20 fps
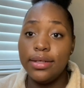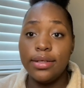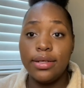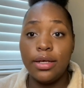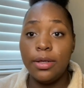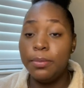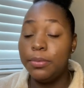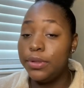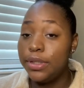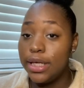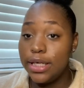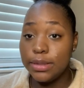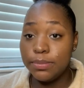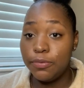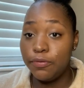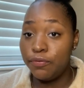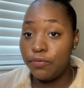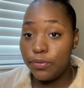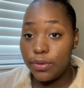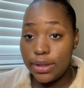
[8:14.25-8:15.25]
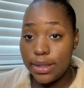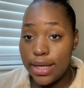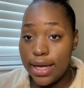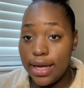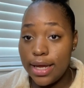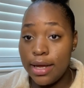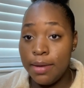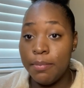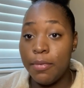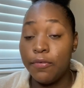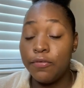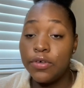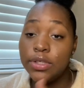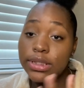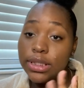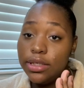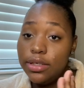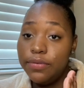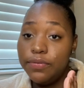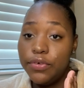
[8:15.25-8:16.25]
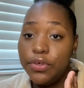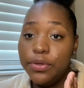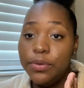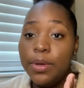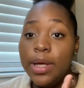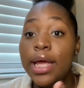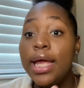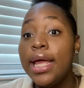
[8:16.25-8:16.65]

a couple days before that in my first interview,